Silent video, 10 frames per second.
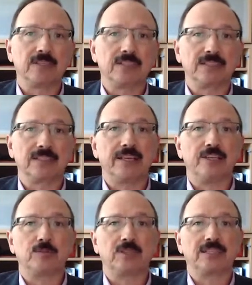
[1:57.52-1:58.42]

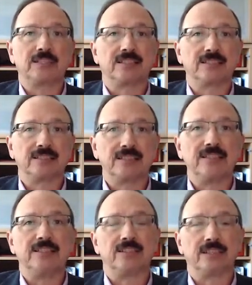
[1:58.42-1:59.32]
disengagement as a
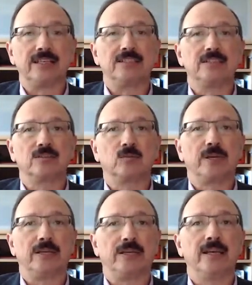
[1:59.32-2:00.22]
disease, it gets in the
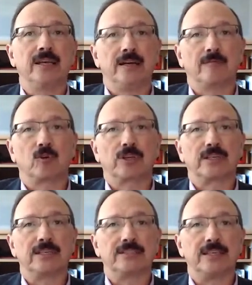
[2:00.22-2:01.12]
way of
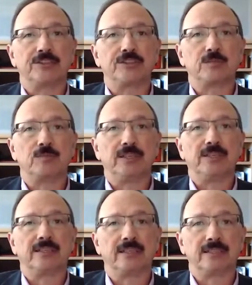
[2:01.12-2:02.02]
organizations
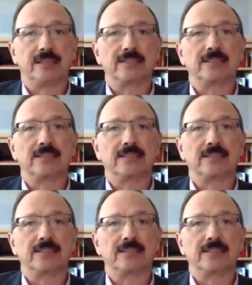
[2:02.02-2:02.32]
being as